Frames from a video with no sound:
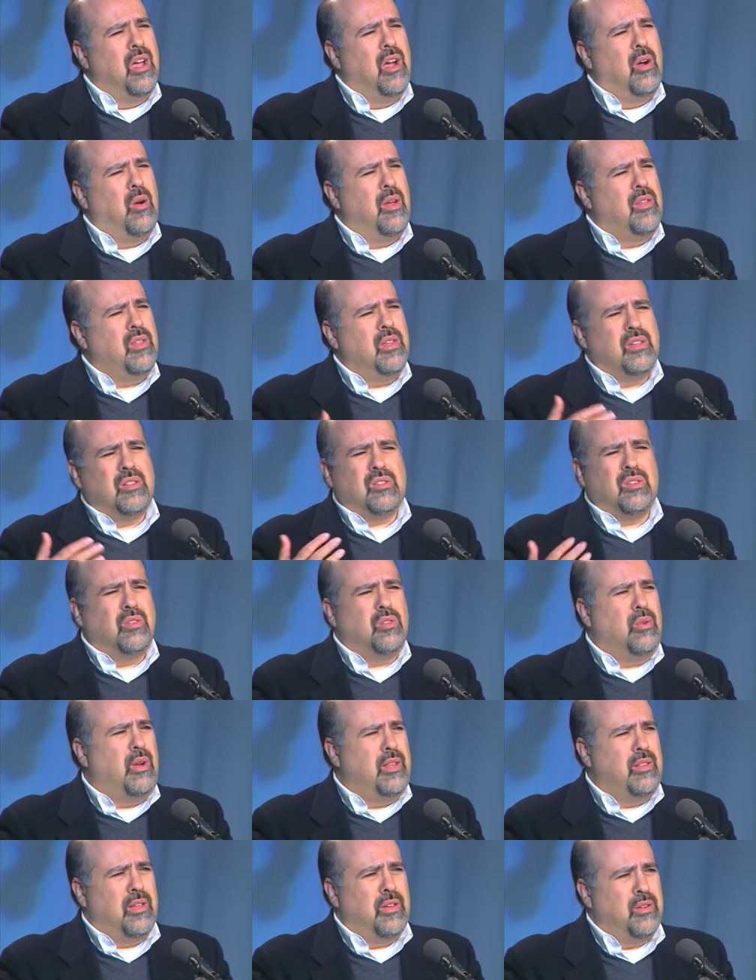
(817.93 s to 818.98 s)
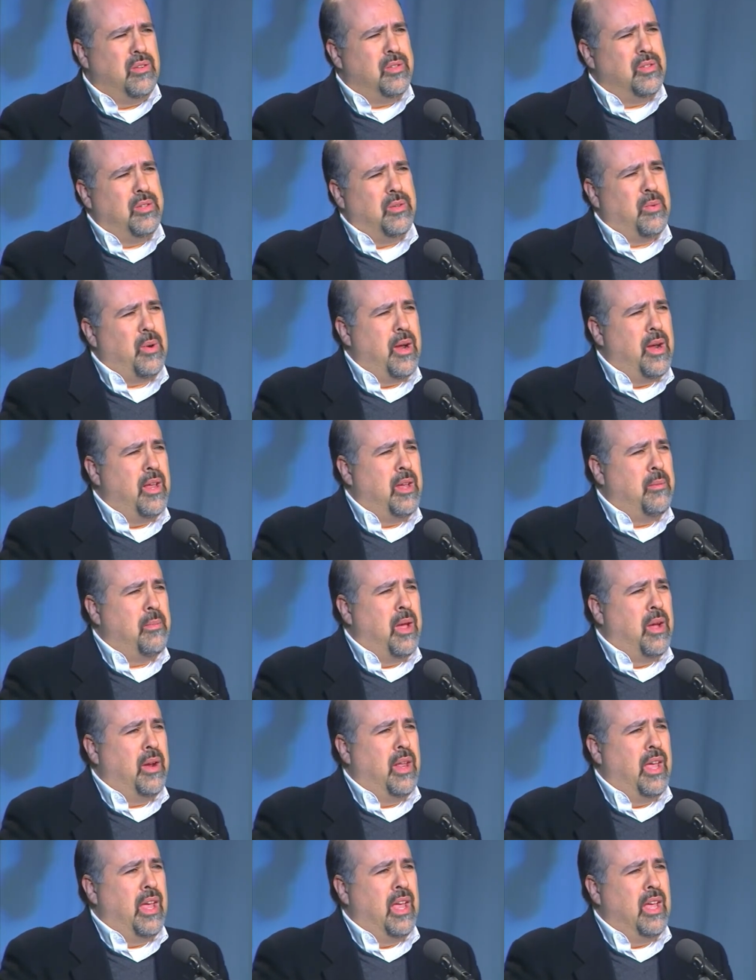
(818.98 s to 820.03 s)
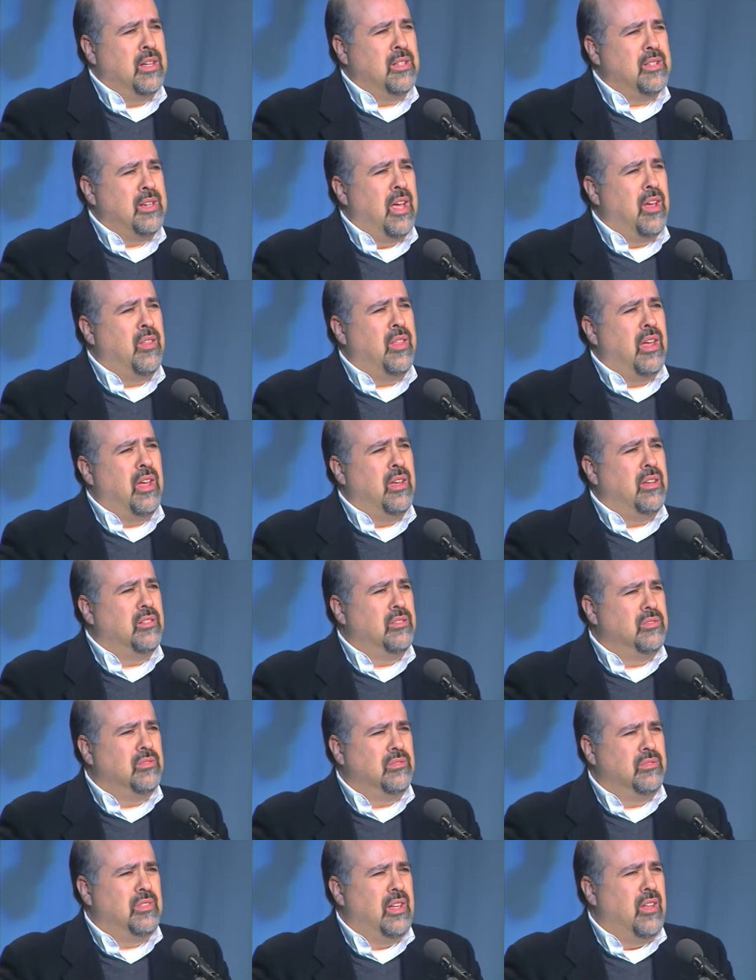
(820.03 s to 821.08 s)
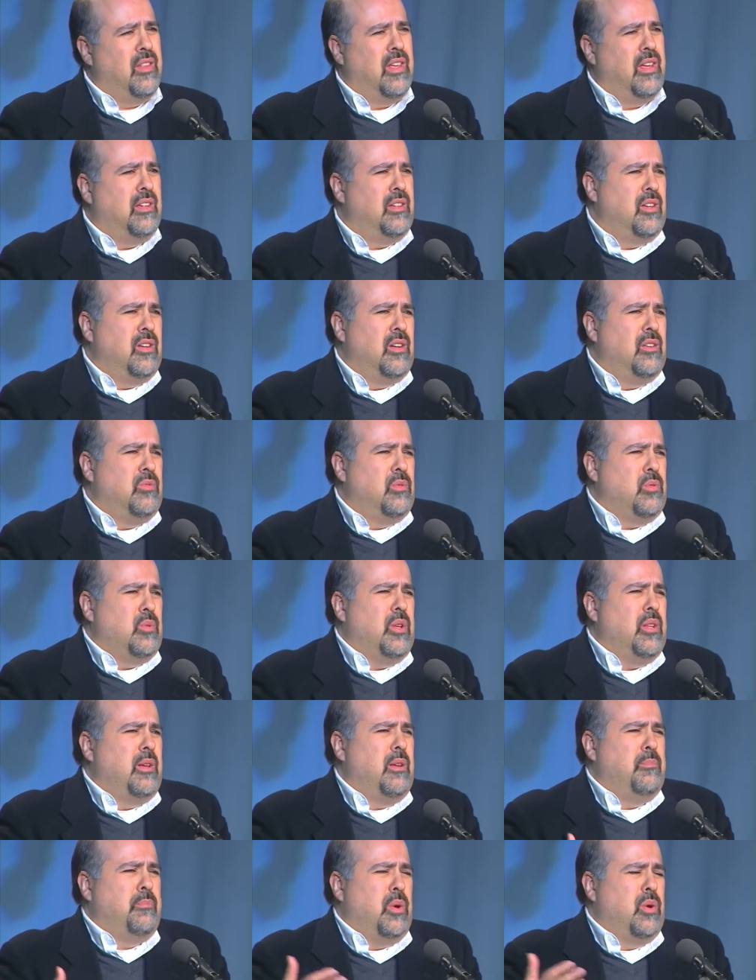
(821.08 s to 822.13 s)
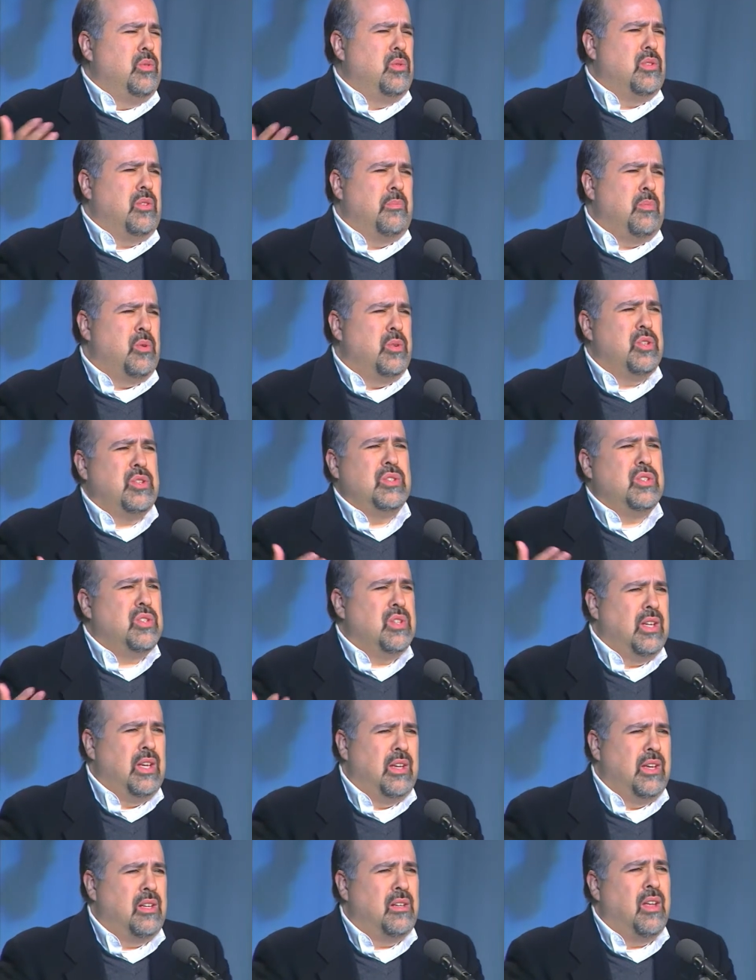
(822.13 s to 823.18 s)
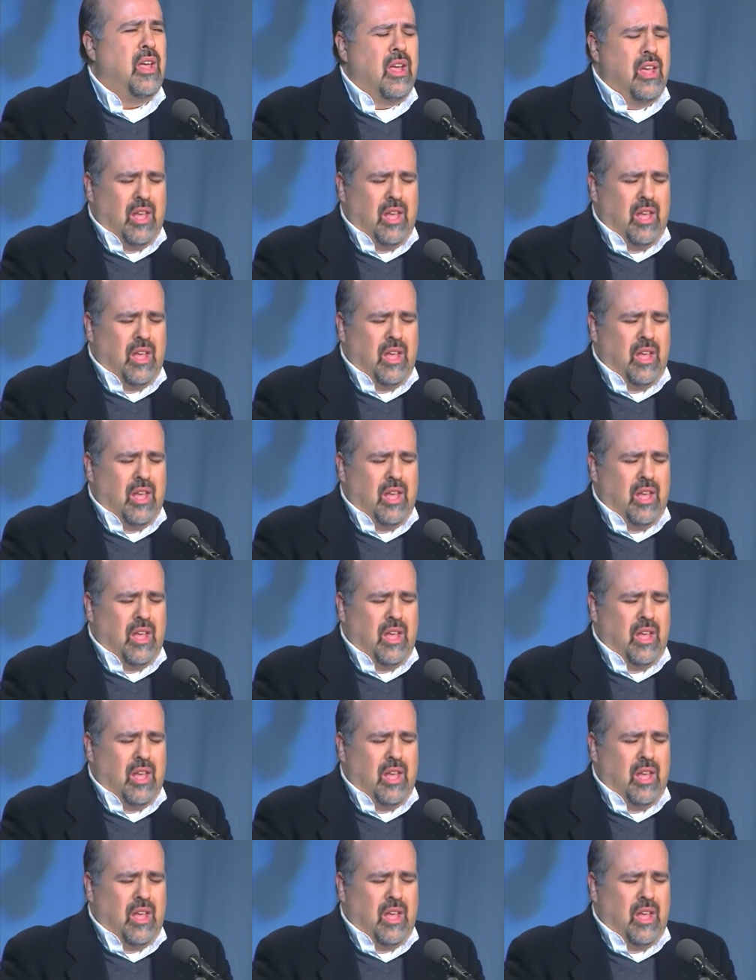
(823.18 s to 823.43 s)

"Oh, I think it's so great that you're still writing about AIDS now that now that you know we're really post-emergency and